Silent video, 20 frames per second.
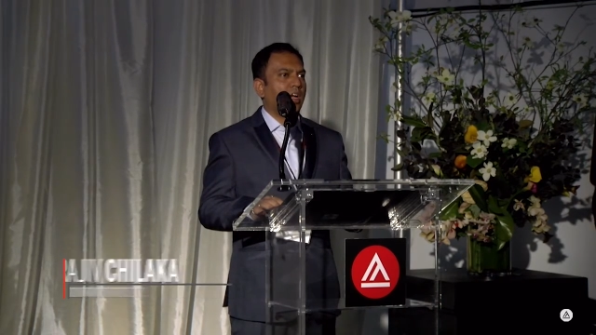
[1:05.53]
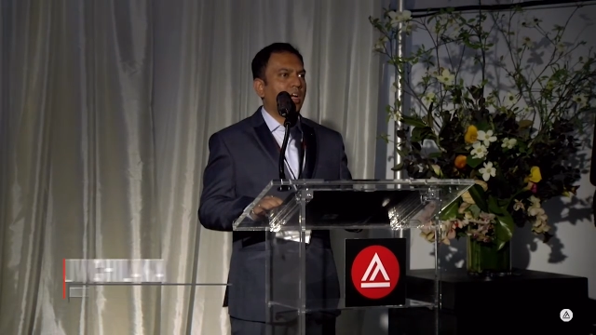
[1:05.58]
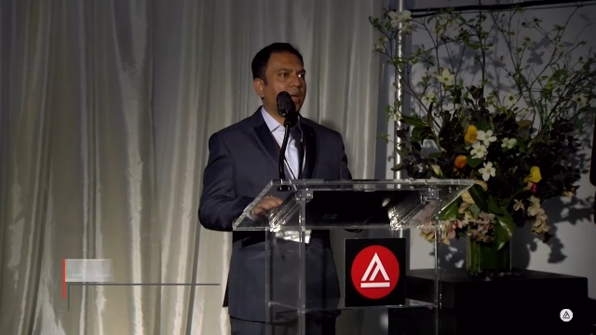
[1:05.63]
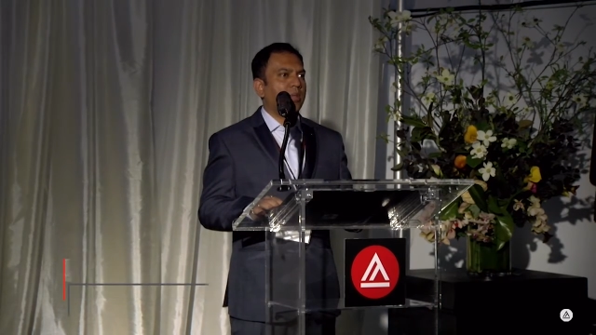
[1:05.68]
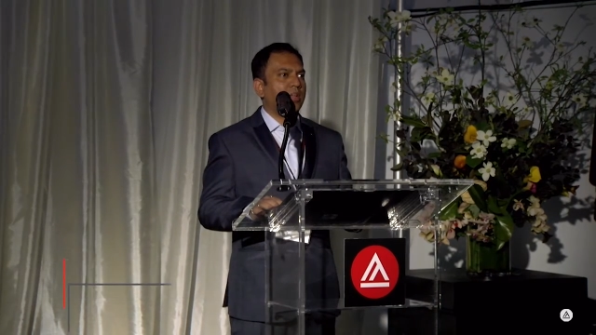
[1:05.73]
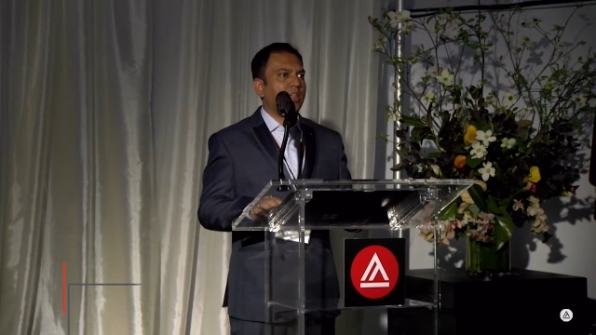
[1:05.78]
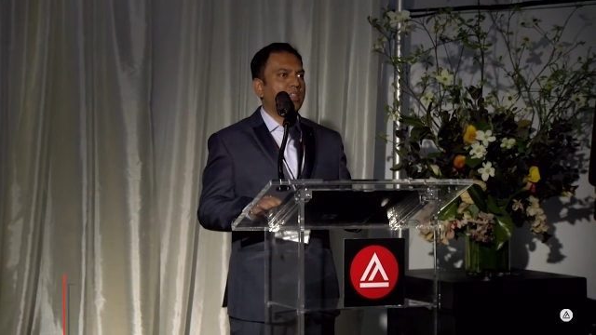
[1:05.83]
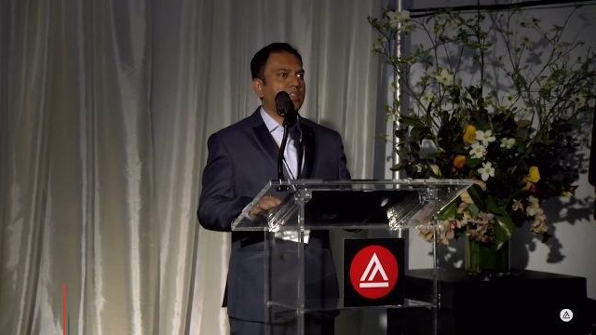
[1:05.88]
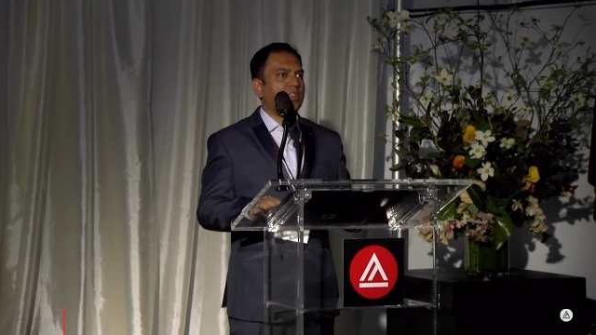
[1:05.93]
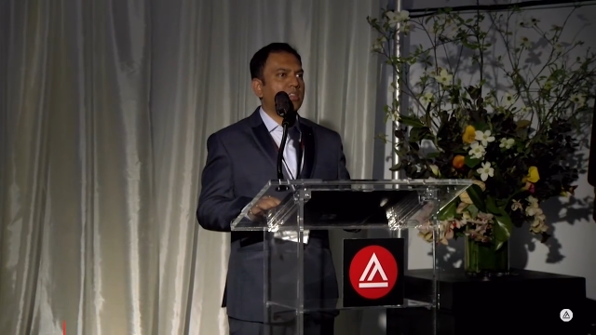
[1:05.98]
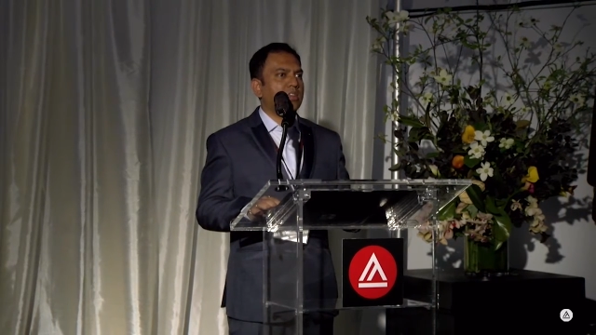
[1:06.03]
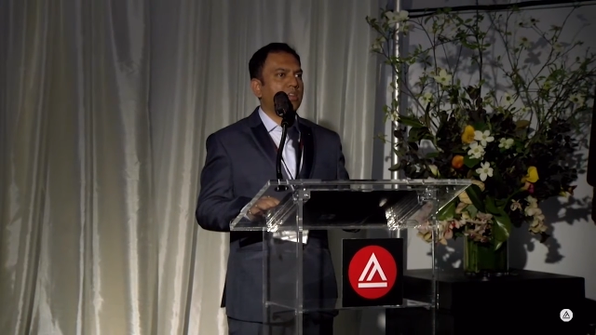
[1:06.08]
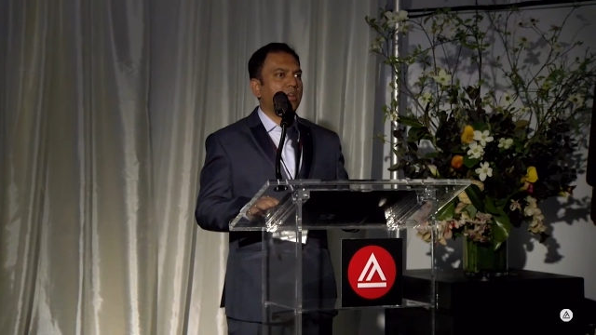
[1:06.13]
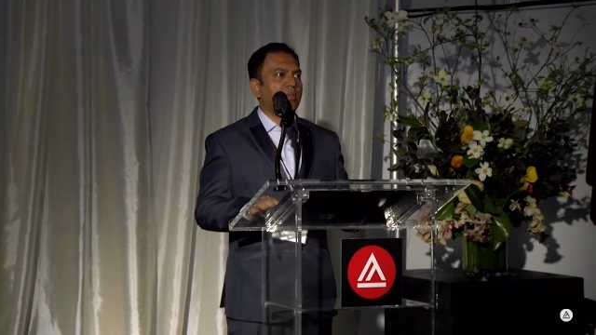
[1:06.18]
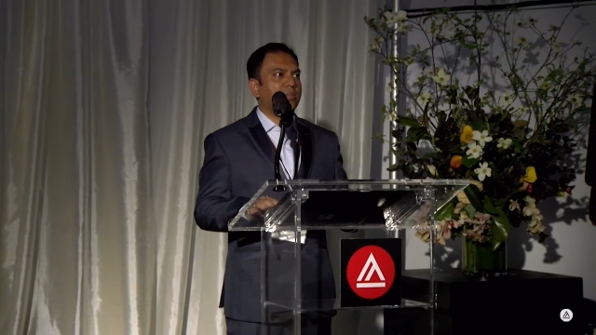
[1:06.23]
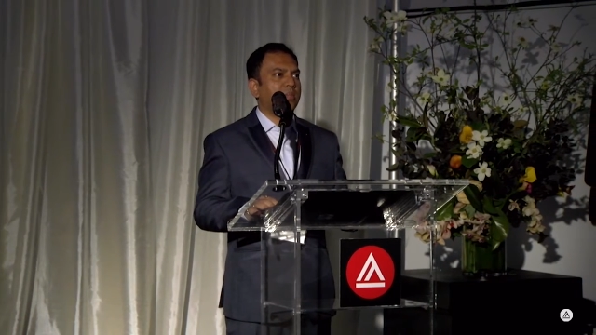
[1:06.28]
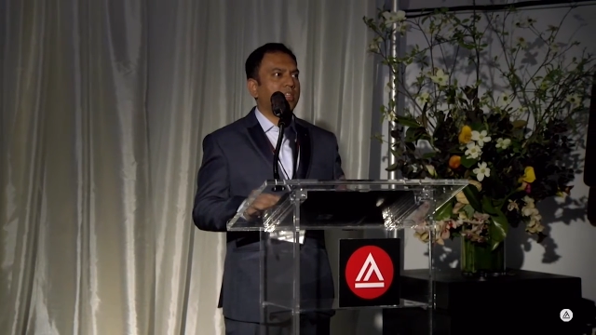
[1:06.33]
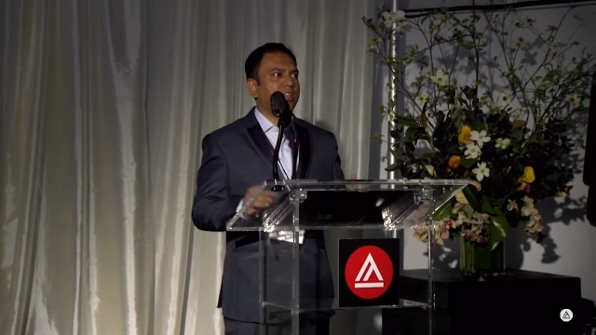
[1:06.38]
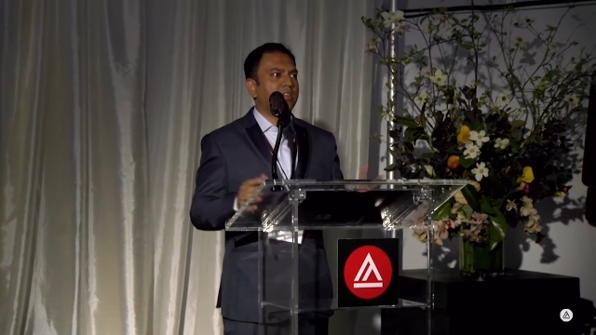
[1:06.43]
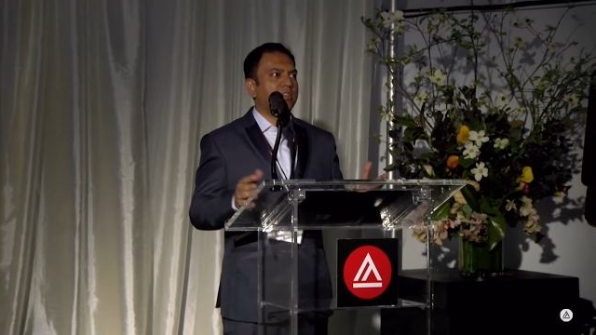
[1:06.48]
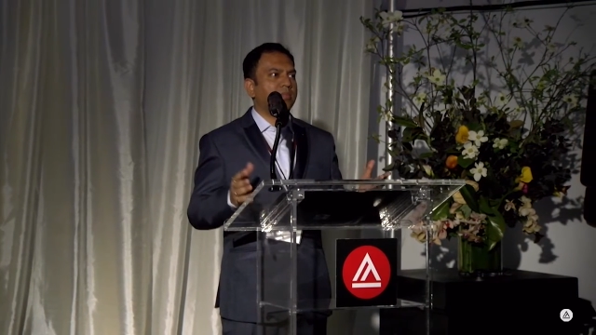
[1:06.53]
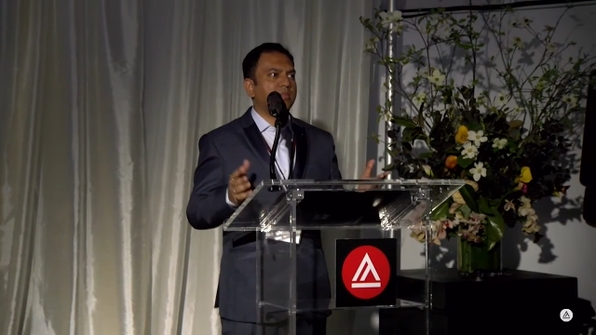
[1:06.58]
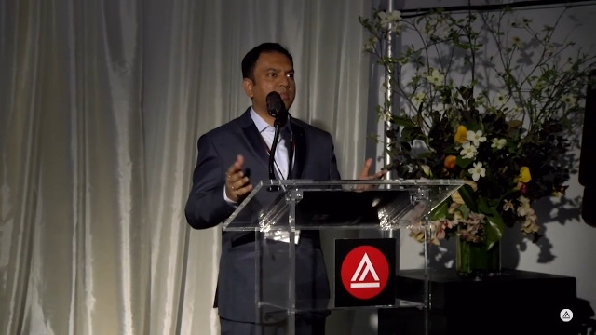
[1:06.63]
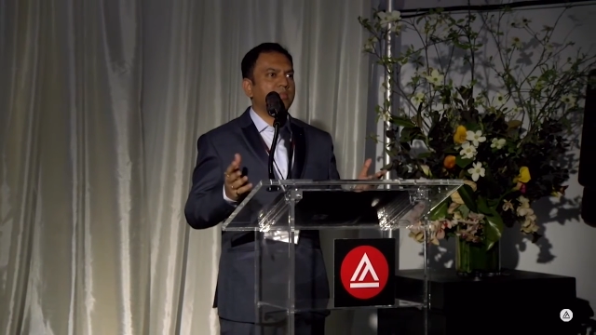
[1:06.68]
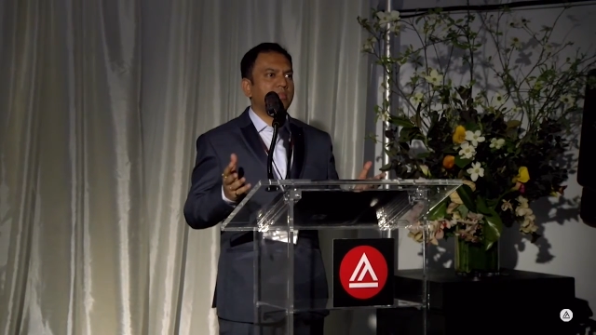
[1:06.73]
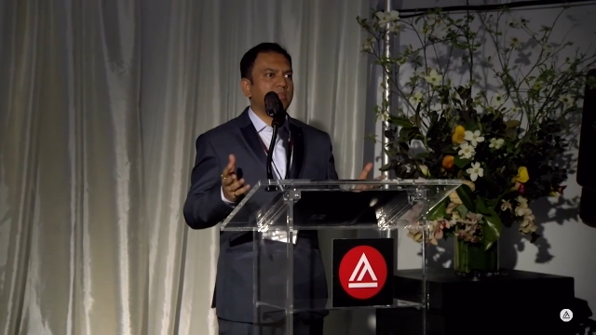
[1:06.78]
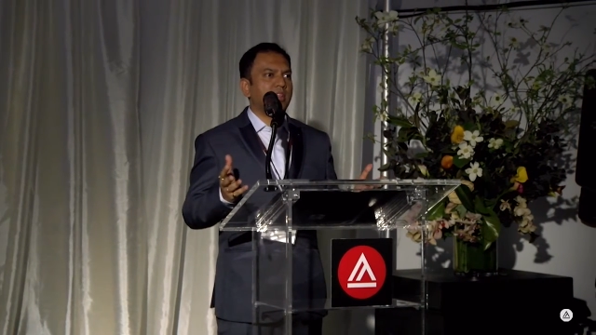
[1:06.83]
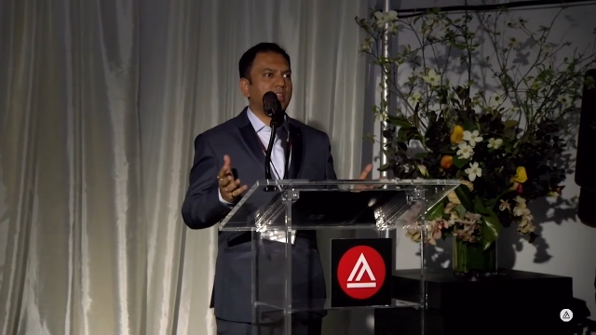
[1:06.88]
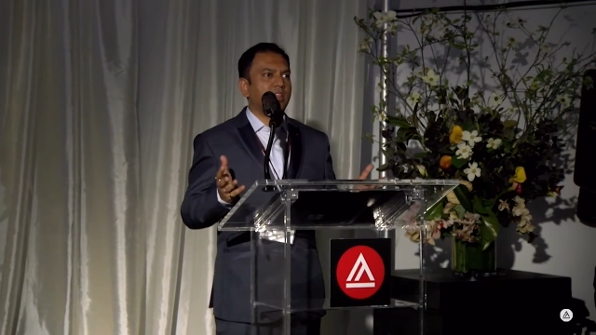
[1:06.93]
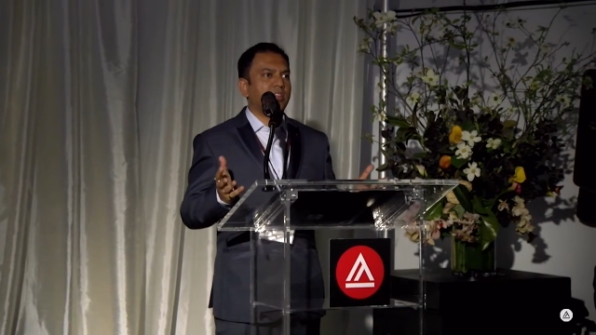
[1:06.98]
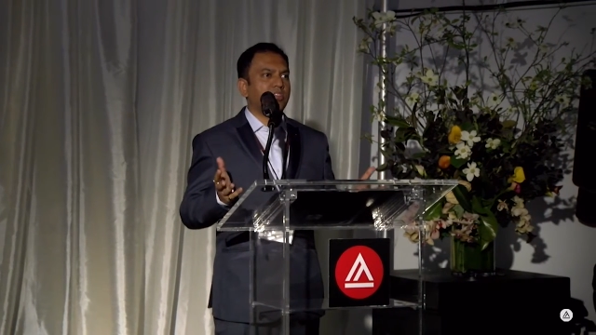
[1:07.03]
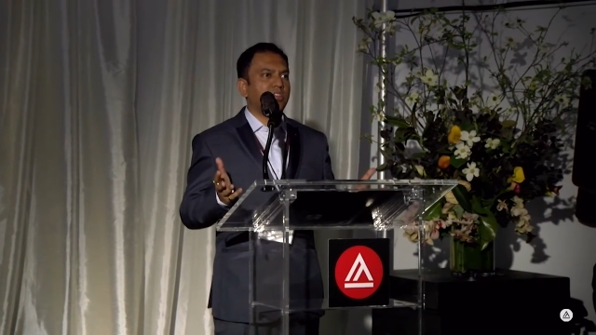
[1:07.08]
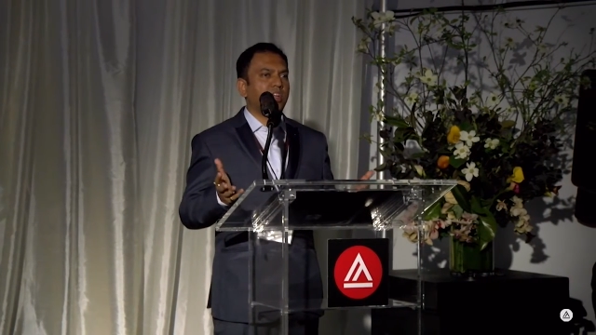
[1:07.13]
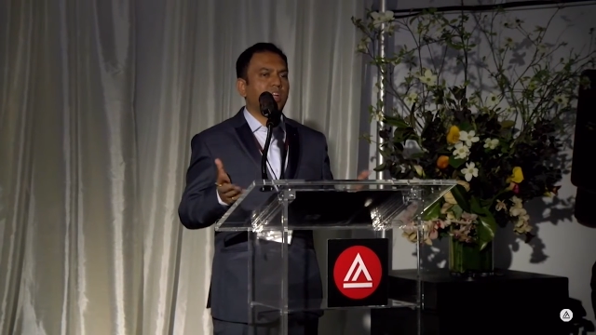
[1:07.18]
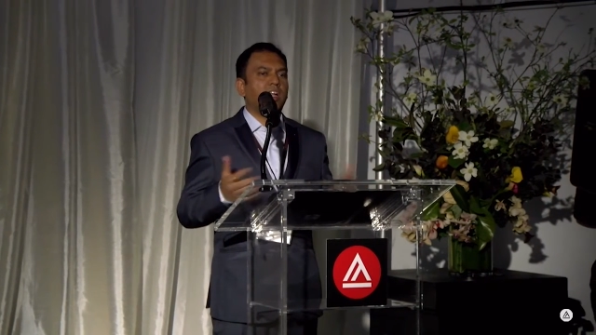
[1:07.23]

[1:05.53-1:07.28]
I mean, it's